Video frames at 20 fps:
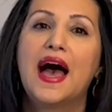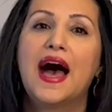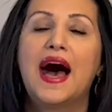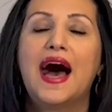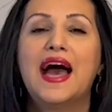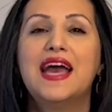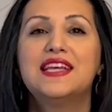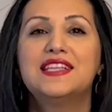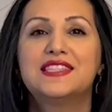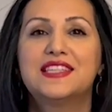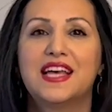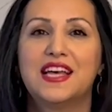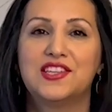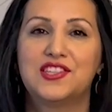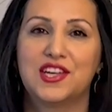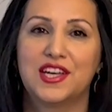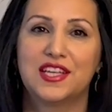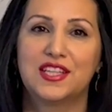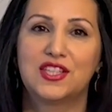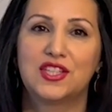I
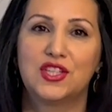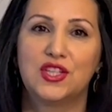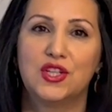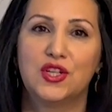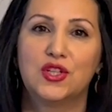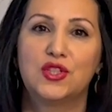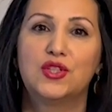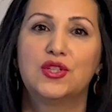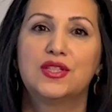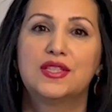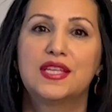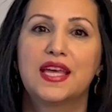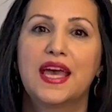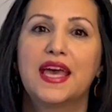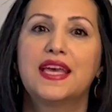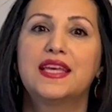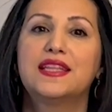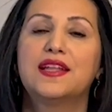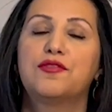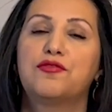suggest you to
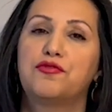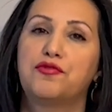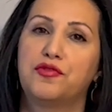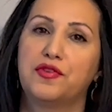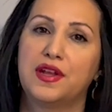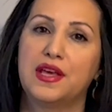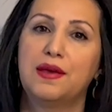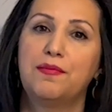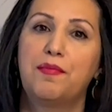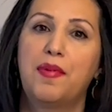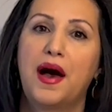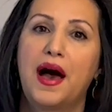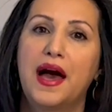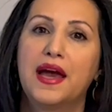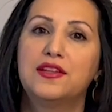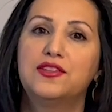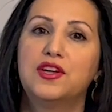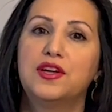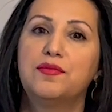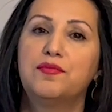take the free
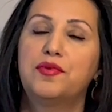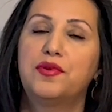Python